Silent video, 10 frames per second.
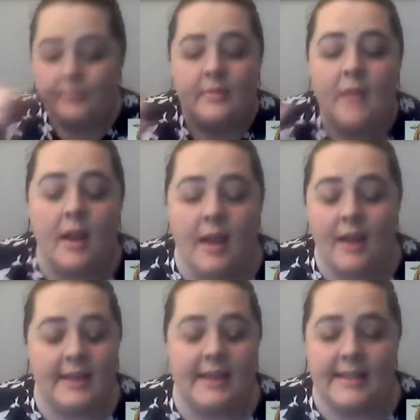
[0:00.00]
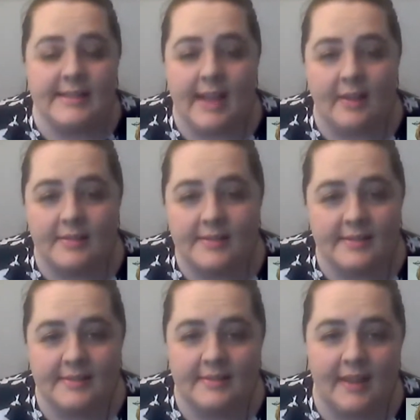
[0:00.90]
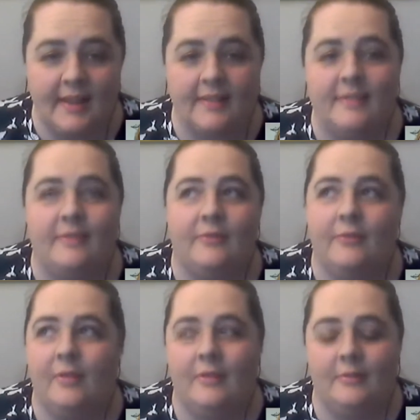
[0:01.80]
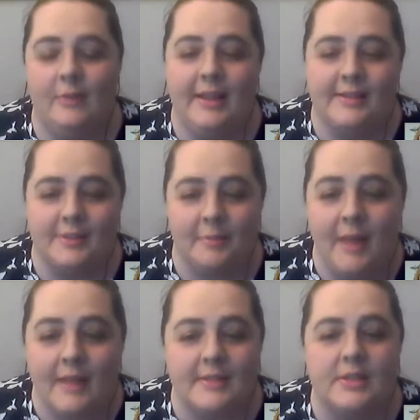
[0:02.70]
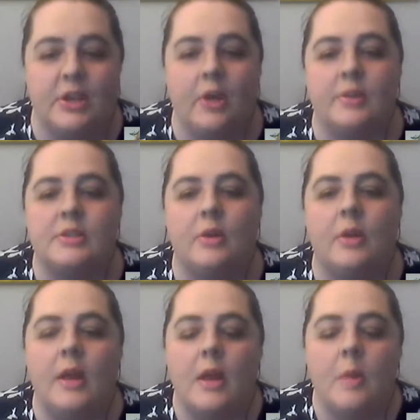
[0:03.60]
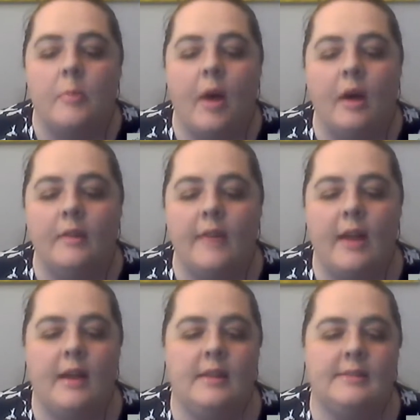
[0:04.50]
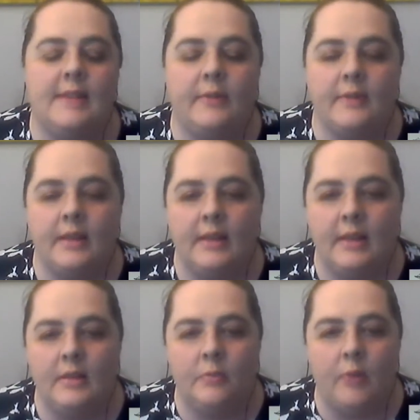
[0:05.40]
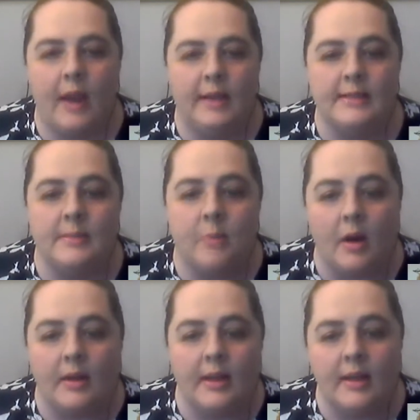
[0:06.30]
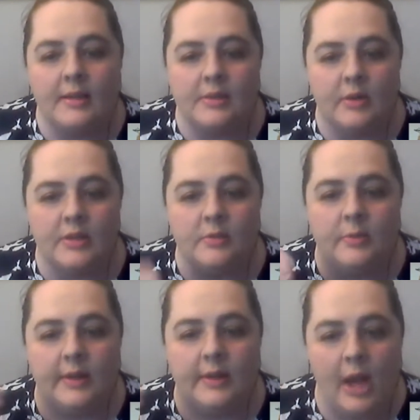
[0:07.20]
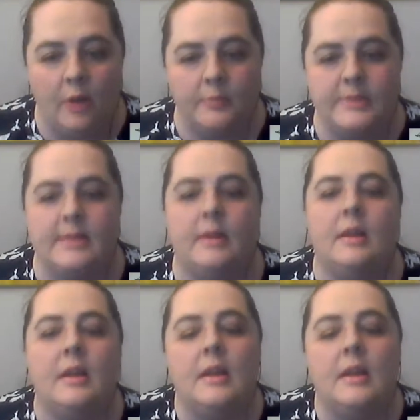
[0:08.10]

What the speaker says: not gotten any sales like for weeks or months, and so part of that is definitely writing to market is going to really help to